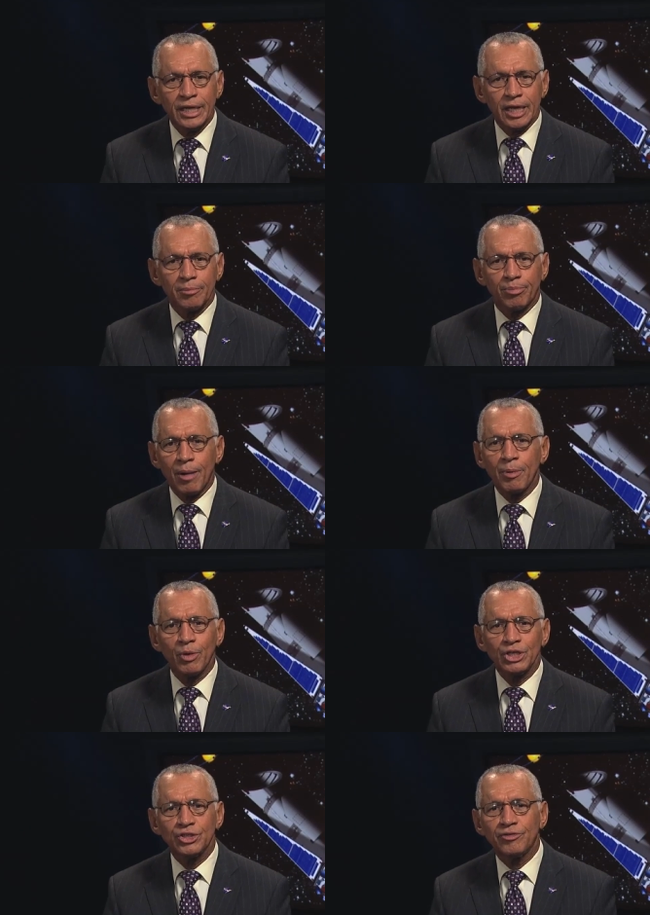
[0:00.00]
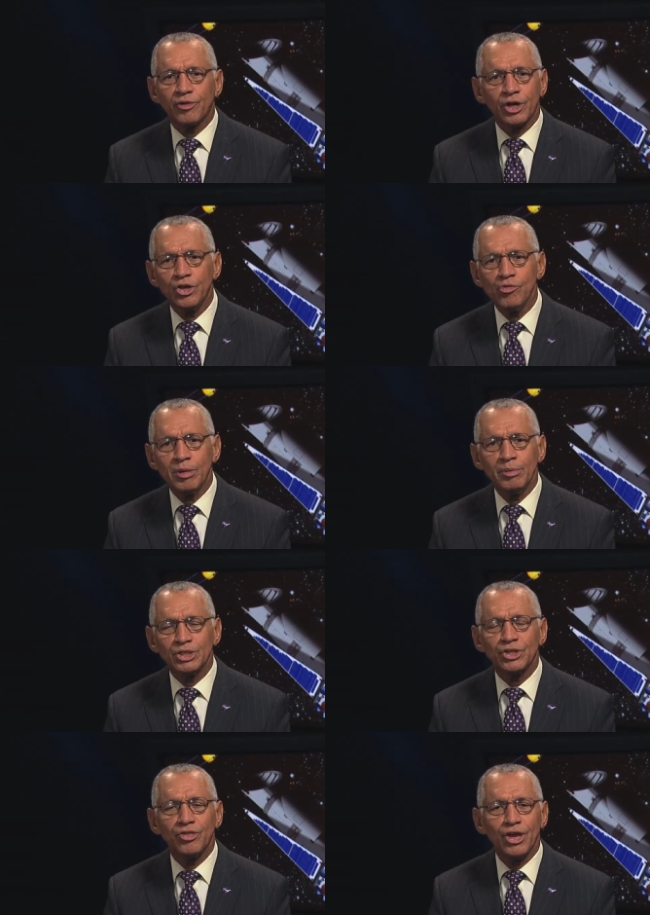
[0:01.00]
in preparation for a human
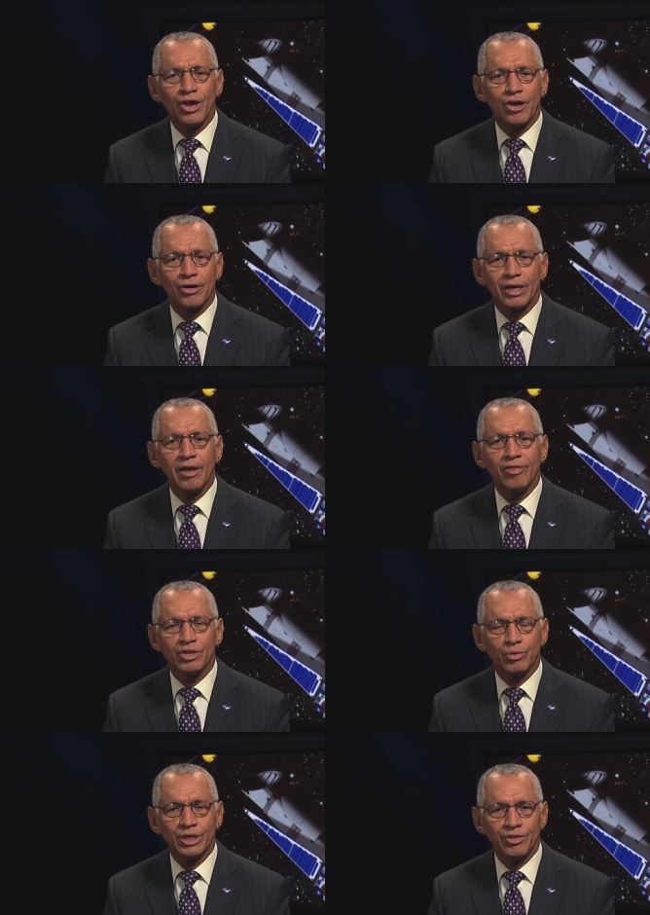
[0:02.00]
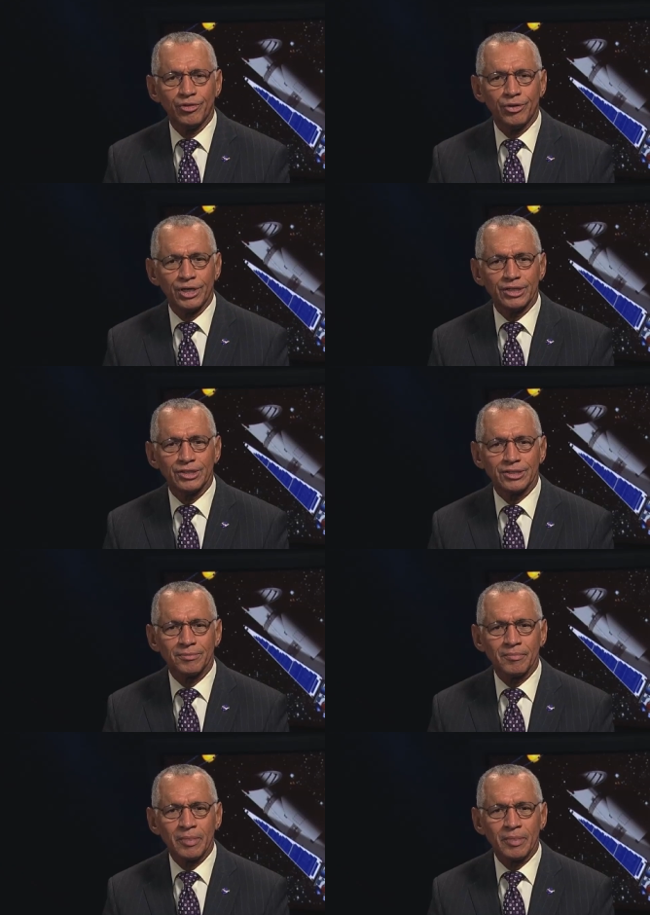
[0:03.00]
mission there in the 2030s.